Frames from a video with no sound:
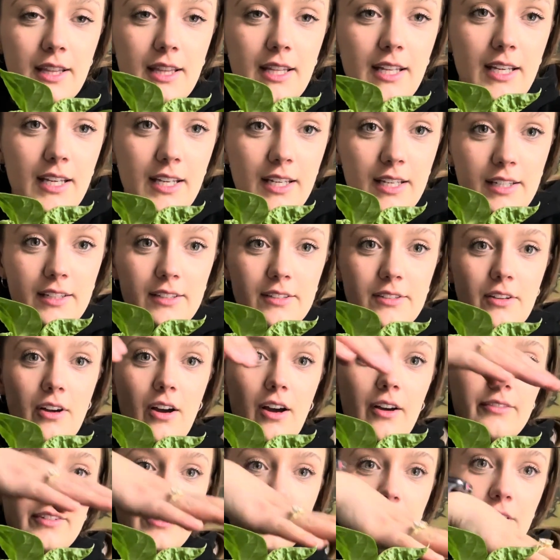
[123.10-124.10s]
These
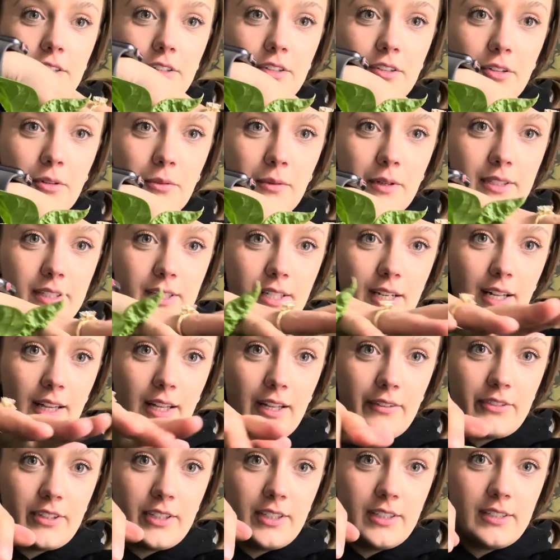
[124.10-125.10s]
obviously are the ones that I
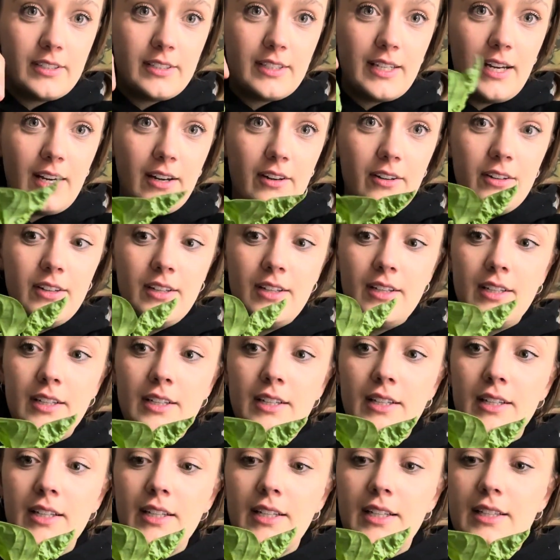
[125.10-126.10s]
left in the cell.
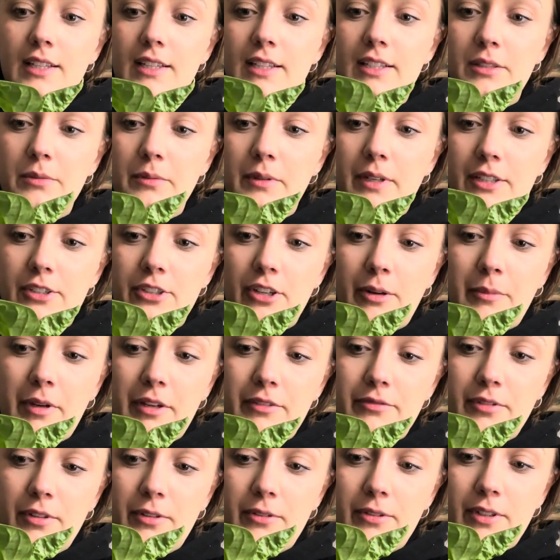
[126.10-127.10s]
This one I dropped my
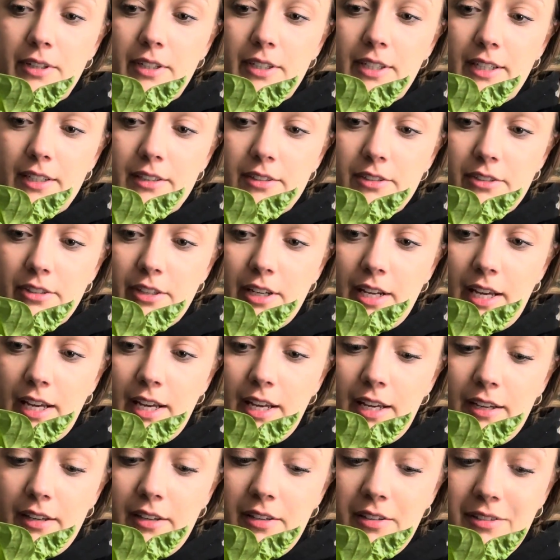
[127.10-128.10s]
phone on
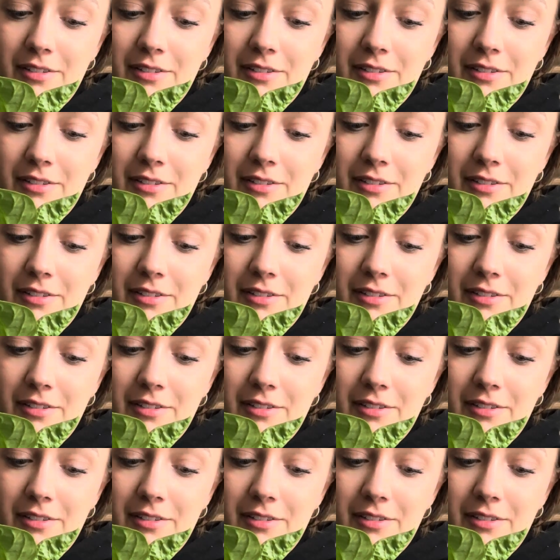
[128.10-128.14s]
yesterday.